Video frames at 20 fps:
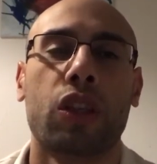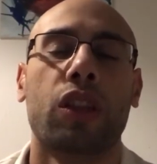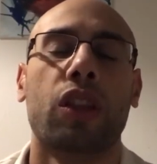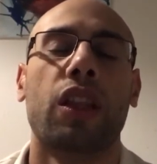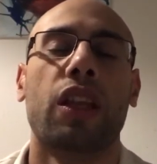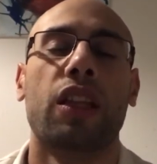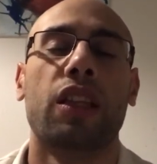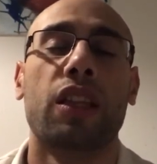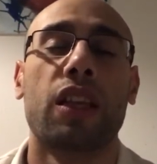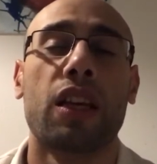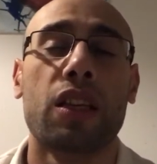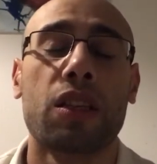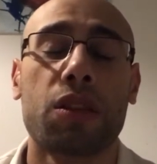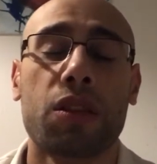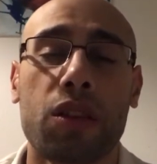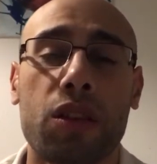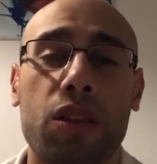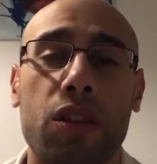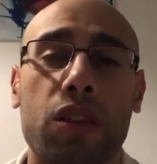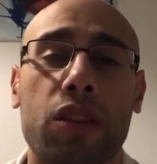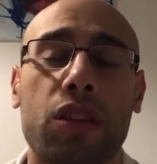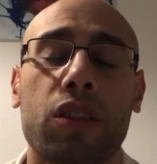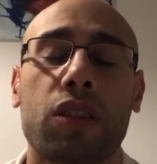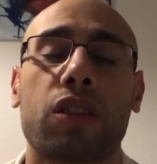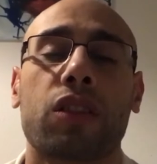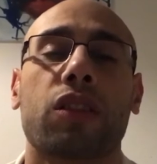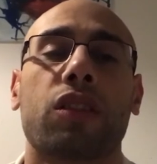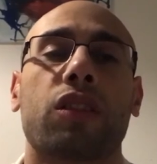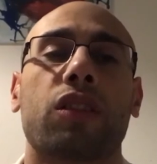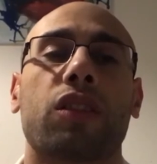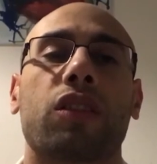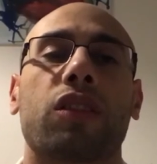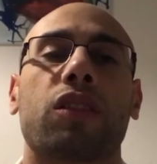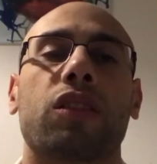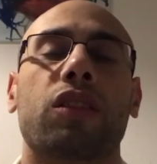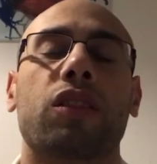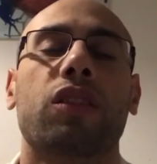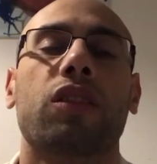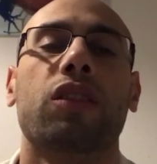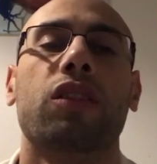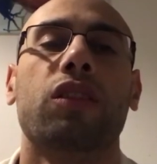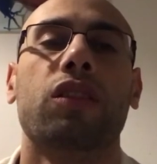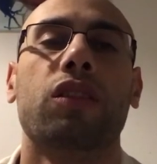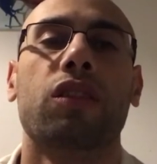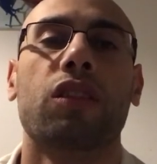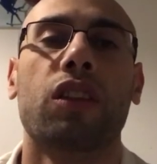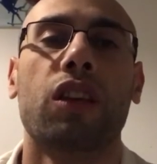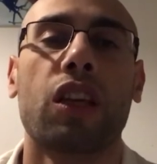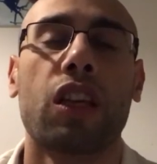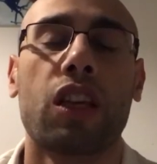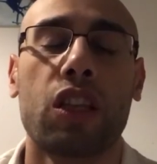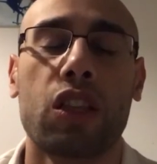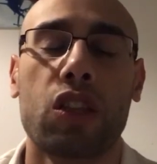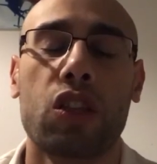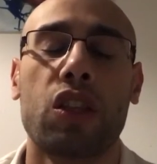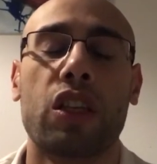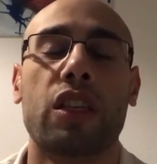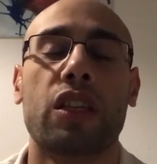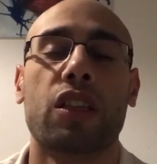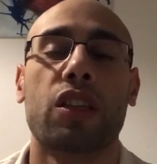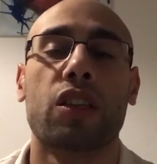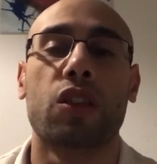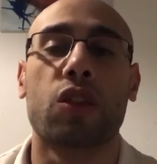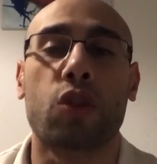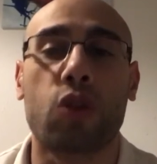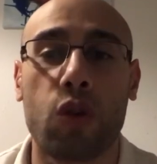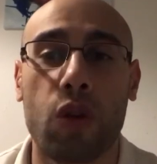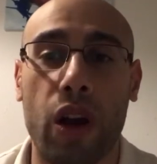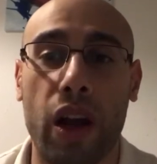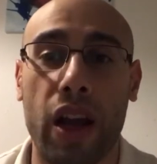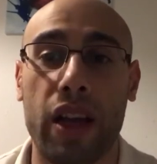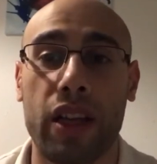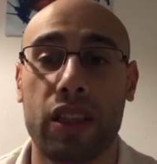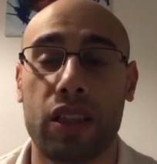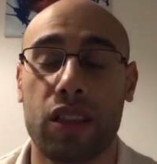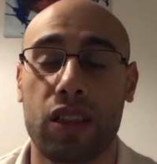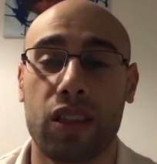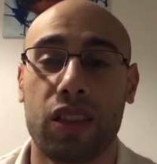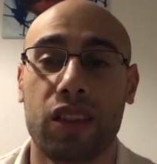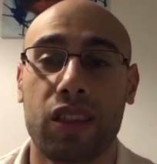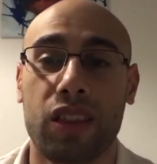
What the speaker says: the desert in Jesus Christ.